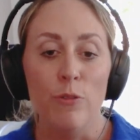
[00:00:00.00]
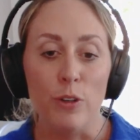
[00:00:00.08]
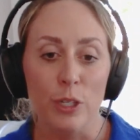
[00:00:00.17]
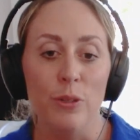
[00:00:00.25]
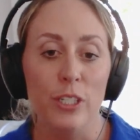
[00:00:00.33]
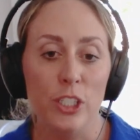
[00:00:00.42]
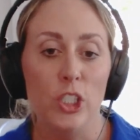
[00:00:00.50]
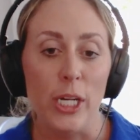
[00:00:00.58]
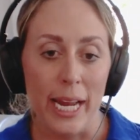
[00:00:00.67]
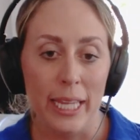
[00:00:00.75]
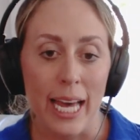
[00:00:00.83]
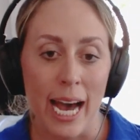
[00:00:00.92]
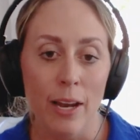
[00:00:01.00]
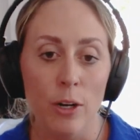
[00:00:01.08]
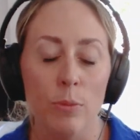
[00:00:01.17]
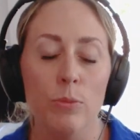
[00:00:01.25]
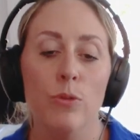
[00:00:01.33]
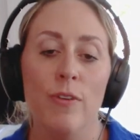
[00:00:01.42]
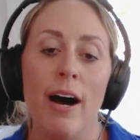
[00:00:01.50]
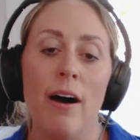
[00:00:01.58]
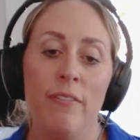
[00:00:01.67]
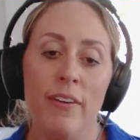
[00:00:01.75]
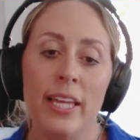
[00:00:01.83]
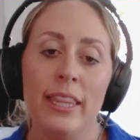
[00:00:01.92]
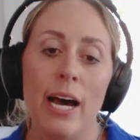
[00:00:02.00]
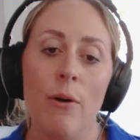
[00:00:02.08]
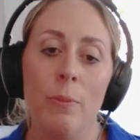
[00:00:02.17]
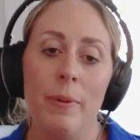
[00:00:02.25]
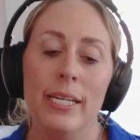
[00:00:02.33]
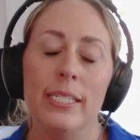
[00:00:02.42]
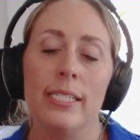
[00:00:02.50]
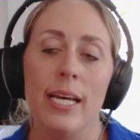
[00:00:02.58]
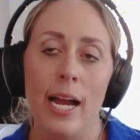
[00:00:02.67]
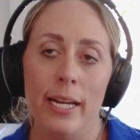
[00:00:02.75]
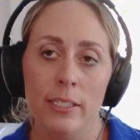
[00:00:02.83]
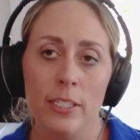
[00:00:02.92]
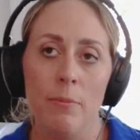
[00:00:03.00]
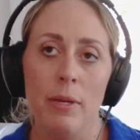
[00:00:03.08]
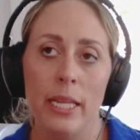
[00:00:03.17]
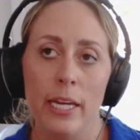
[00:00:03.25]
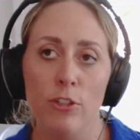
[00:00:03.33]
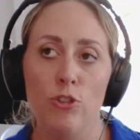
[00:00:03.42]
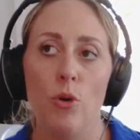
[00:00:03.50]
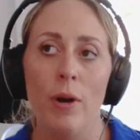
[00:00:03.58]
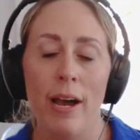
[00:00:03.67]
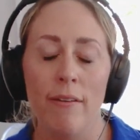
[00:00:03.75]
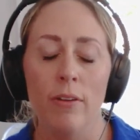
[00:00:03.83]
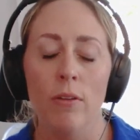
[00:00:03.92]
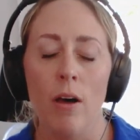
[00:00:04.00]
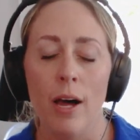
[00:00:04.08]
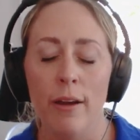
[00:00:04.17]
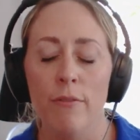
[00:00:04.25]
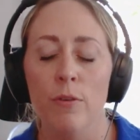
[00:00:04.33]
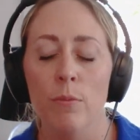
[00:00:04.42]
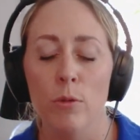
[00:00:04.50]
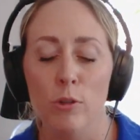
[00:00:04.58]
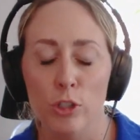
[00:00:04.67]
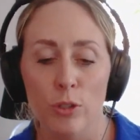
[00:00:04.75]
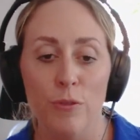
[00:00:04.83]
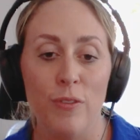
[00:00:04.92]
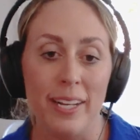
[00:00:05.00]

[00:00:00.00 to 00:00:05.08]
for you to shake that or move out of it. That would be a sign to me that you don't have a lot of emotional